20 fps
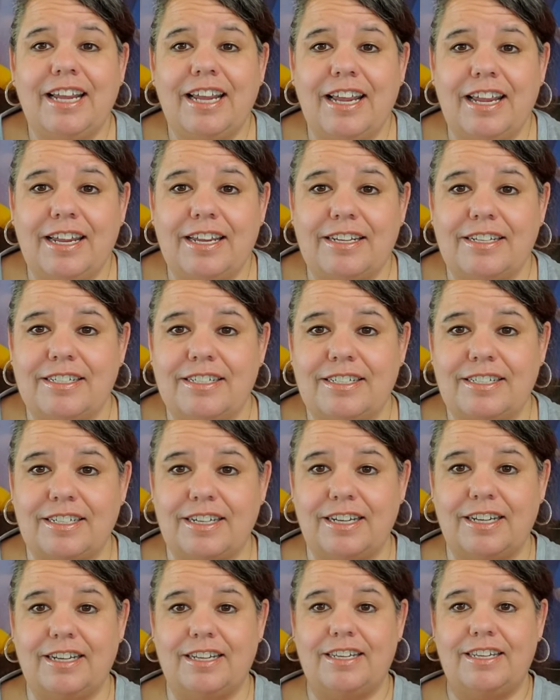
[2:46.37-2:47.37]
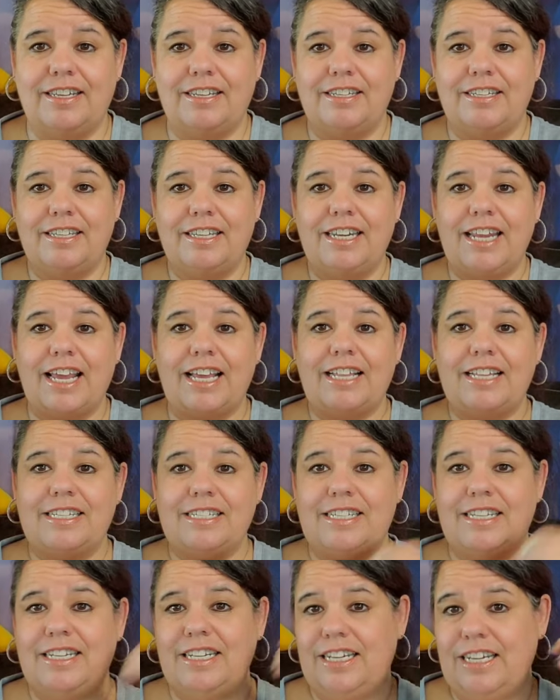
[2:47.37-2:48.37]
and uh, the
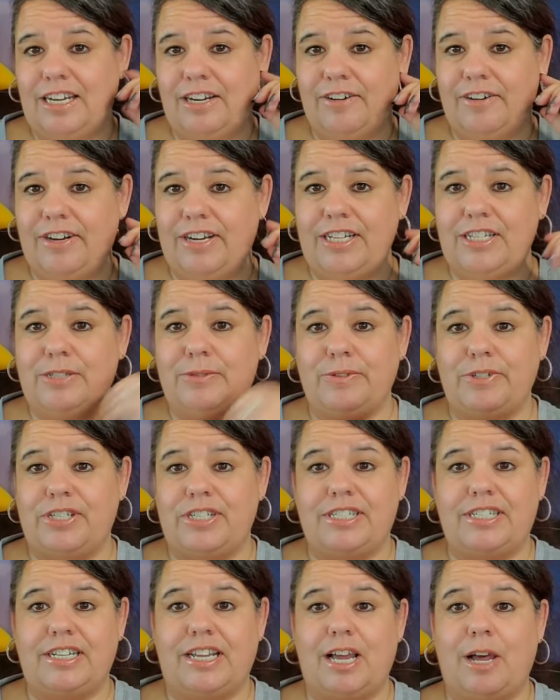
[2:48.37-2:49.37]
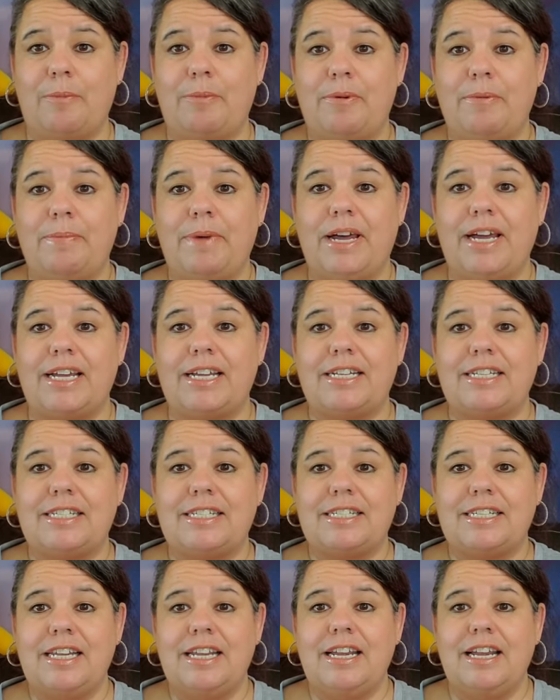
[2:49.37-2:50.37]
necklace and the earrings were just a couple
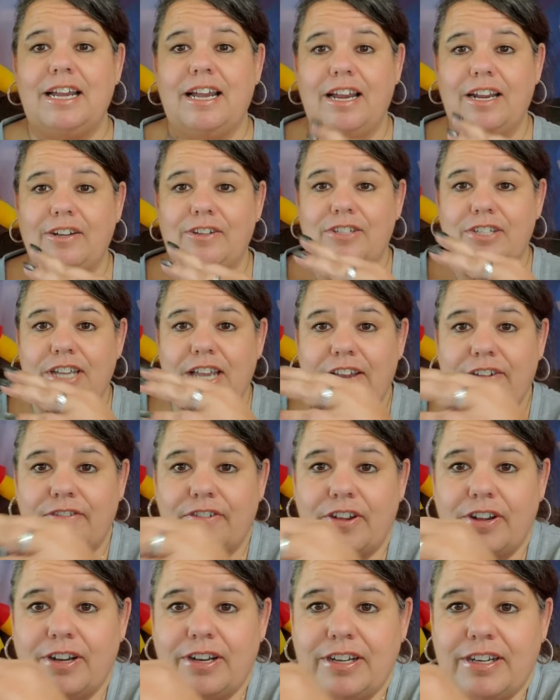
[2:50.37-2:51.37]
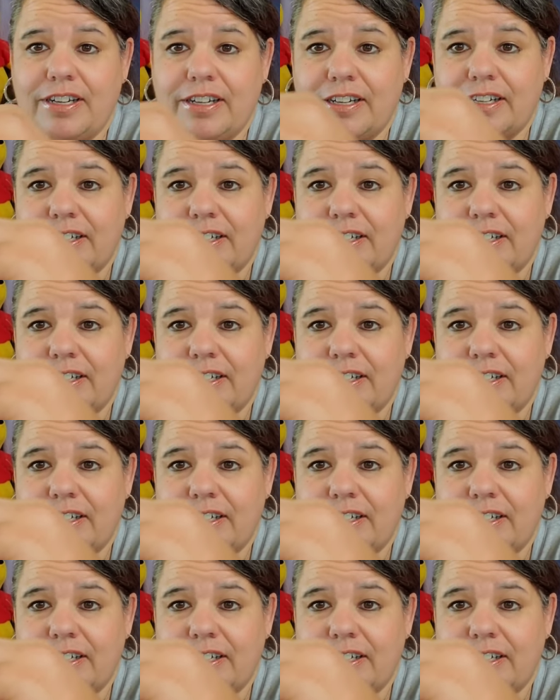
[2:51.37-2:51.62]
bucks. I also have on